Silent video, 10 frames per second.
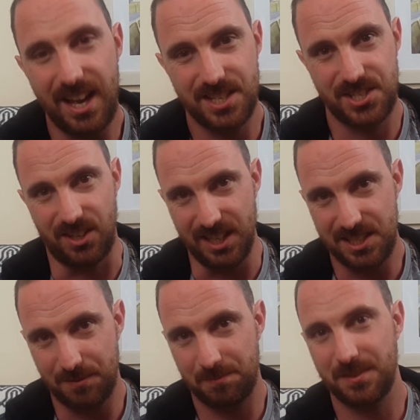That
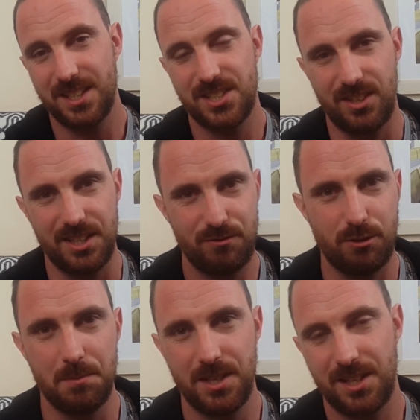aside
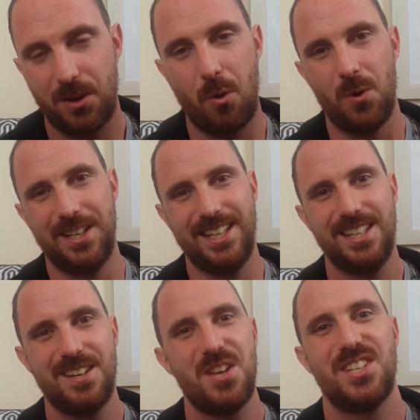from the
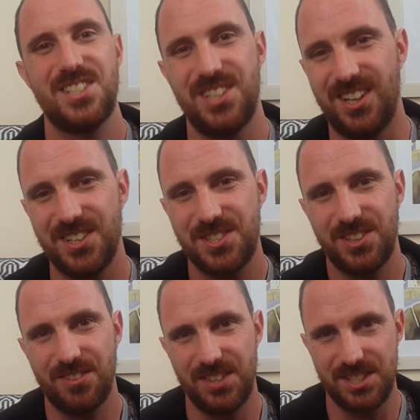corny
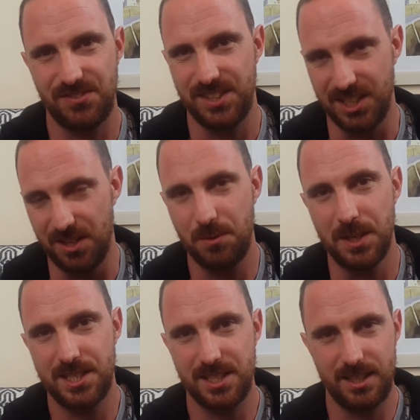start of this
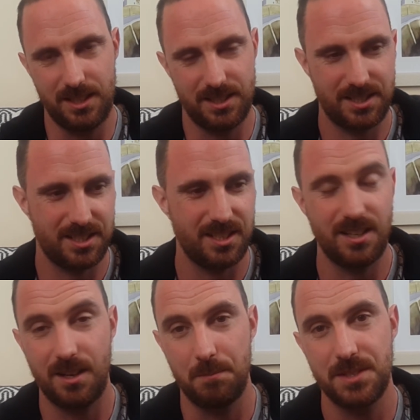video, which is